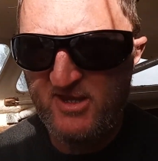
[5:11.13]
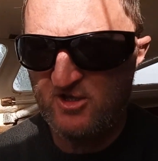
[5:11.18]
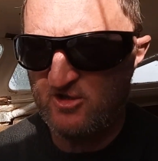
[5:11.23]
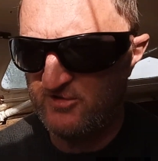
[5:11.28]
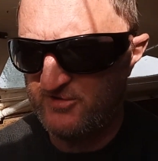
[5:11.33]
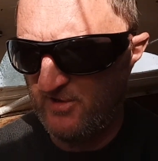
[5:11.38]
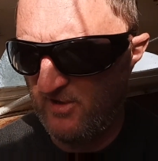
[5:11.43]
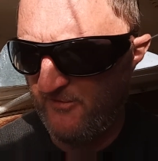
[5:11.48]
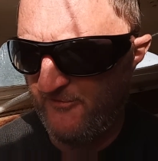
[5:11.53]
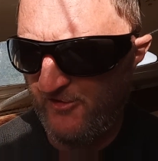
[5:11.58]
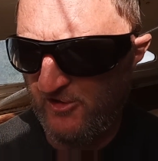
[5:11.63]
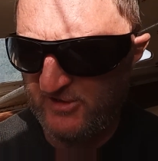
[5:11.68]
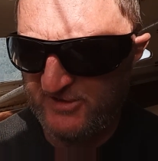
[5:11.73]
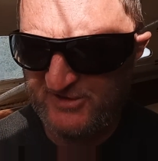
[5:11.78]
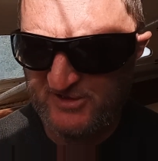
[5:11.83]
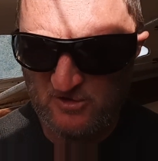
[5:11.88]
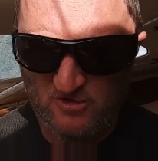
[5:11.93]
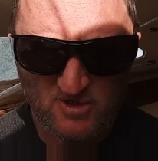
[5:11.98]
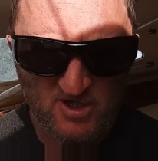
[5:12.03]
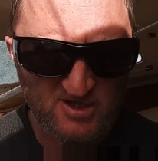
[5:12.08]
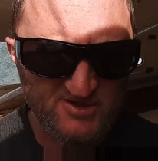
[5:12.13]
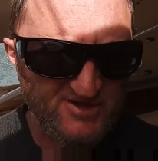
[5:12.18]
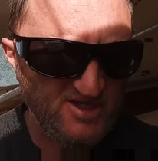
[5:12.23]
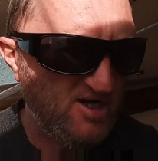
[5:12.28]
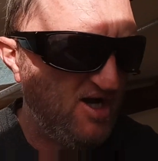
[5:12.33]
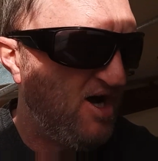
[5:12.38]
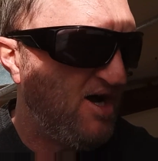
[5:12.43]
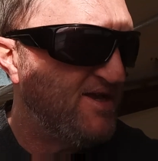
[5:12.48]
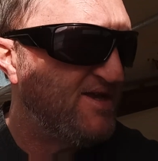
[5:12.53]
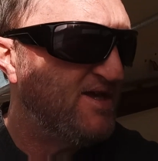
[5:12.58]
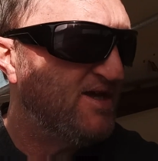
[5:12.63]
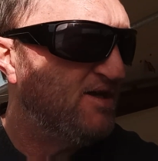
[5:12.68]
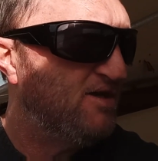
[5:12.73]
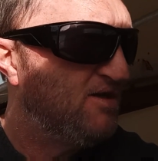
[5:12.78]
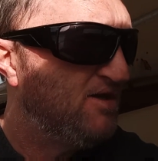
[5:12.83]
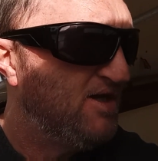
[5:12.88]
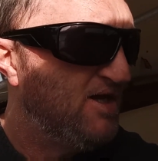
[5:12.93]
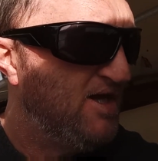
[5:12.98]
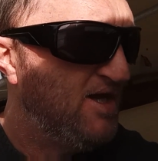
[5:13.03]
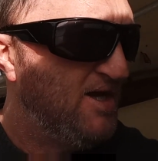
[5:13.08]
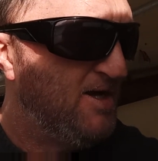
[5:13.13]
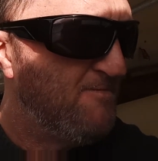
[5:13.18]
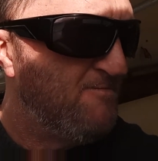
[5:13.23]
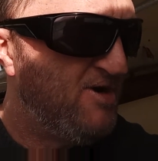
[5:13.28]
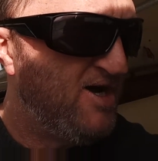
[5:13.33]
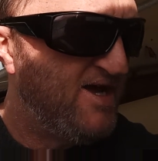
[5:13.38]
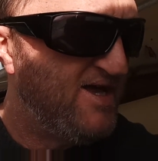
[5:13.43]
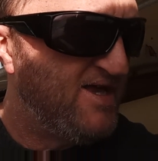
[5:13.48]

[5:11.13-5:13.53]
because when I first saw it, I was like, oh yeah. But